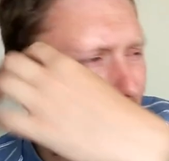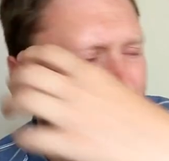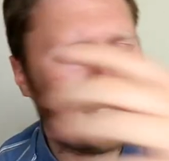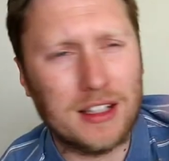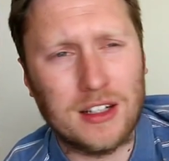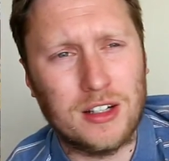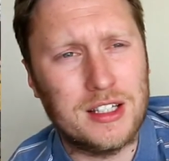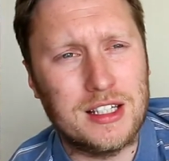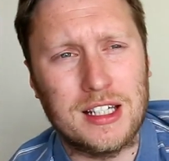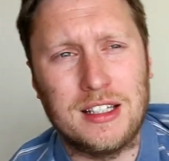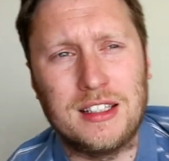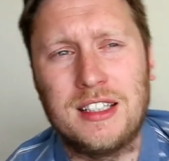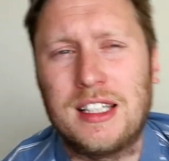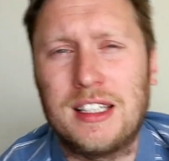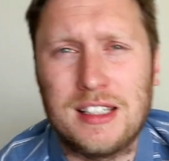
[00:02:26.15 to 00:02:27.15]
Back in the
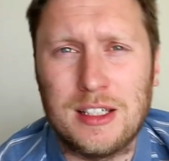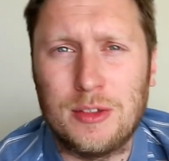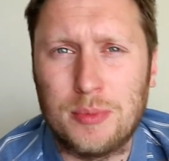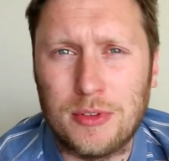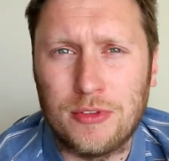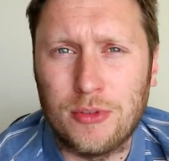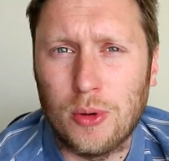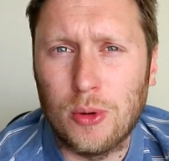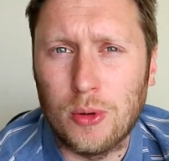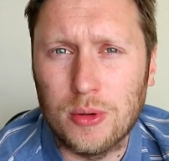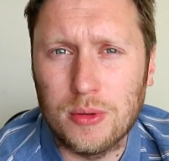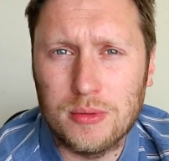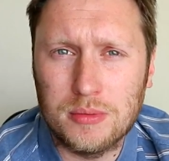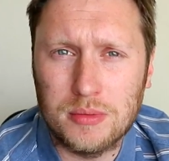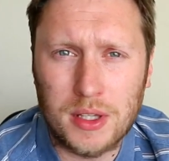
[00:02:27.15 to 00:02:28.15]
1960s,
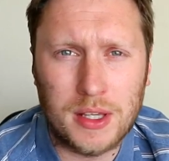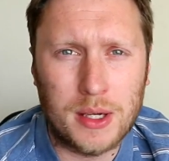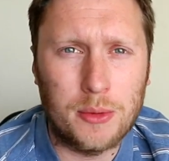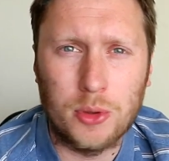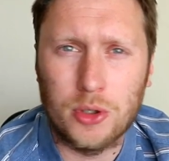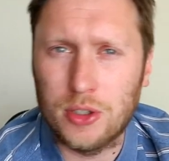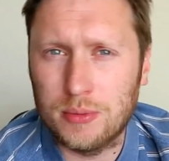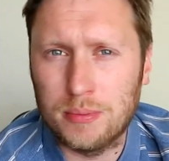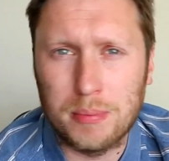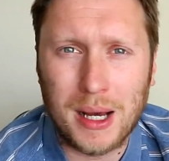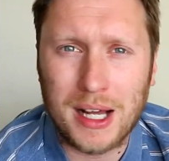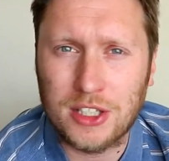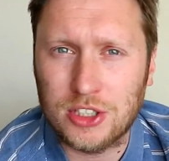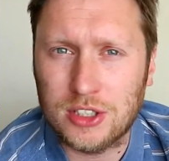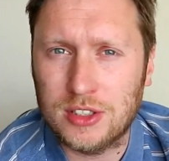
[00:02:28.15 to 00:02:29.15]
before there were
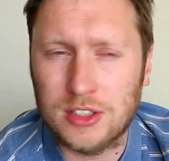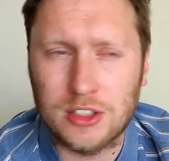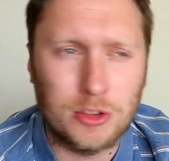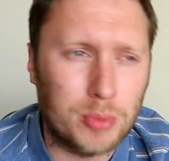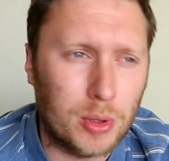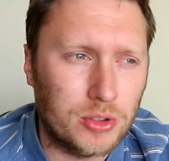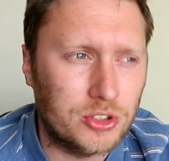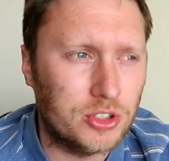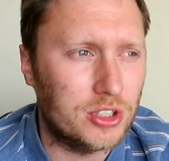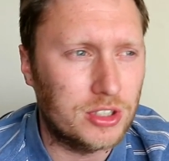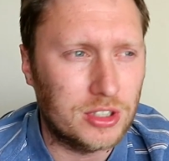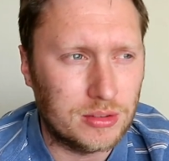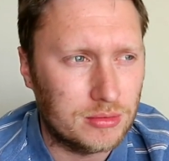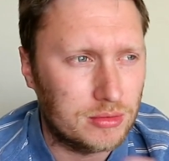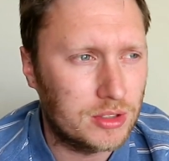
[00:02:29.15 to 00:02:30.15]
badges and
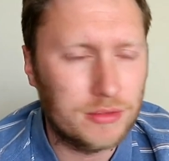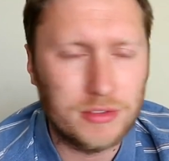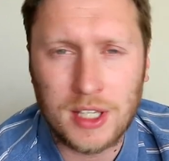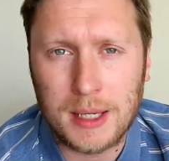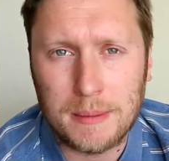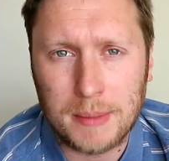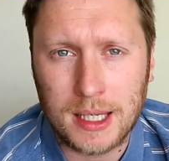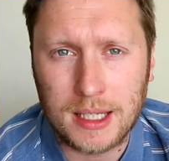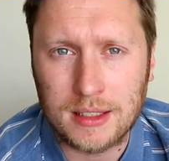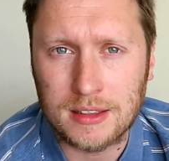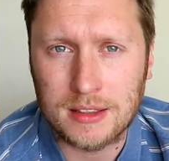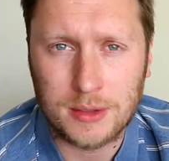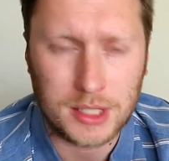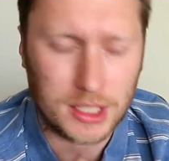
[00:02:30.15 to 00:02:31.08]
sponsors and kit makers,